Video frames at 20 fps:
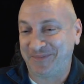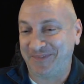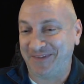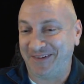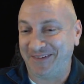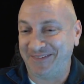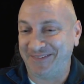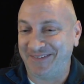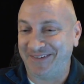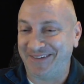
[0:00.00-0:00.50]

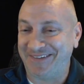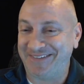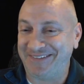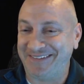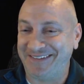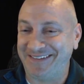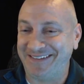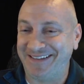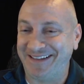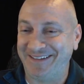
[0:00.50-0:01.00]

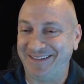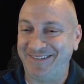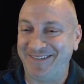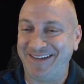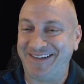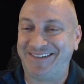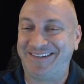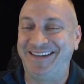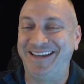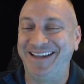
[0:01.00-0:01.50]
Let
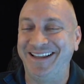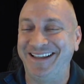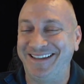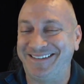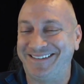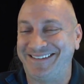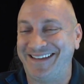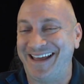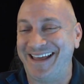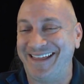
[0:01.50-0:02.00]
me
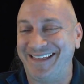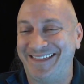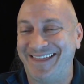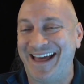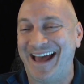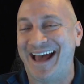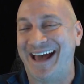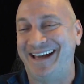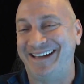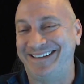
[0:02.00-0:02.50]
say
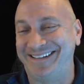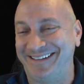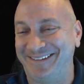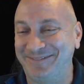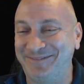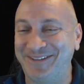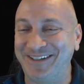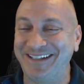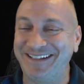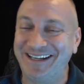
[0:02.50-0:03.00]
that. I'll
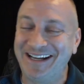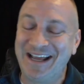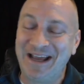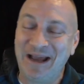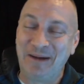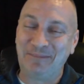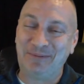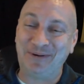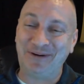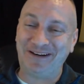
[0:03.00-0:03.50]
put
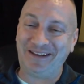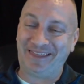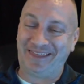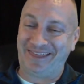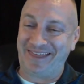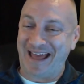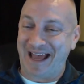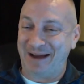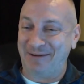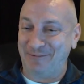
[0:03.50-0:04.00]
it
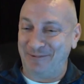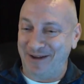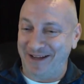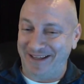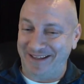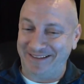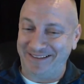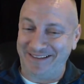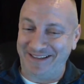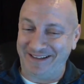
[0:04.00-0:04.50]
that
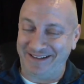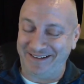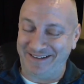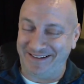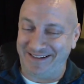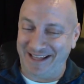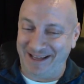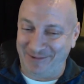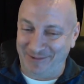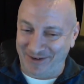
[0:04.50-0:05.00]
way. They
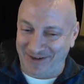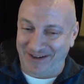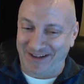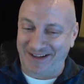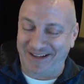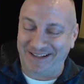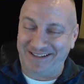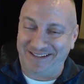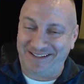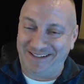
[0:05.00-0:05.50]
were
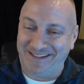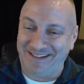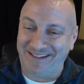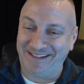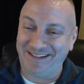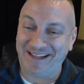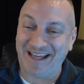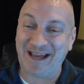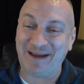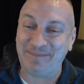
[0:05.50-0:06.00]
not
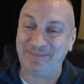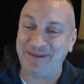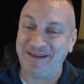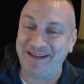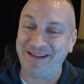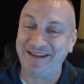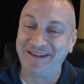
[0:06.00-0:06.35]
happy.